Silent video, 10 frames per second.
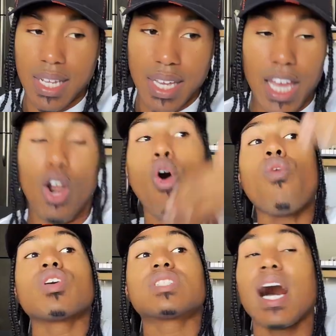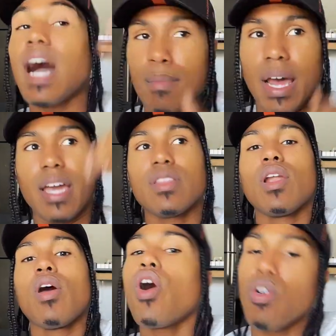intermediately, and over
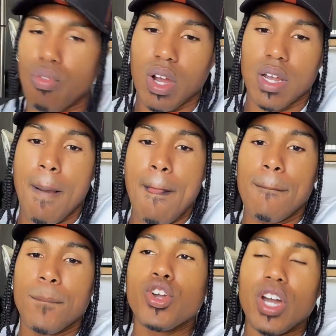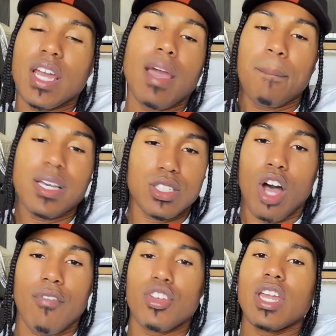time, like in the long run,
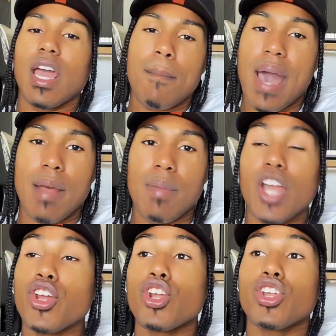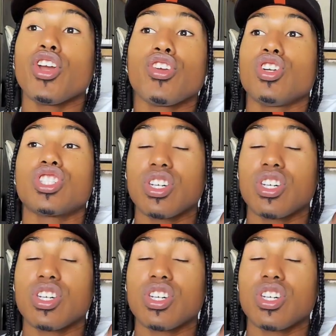you're going to get pissed off and you're going to get mad at me.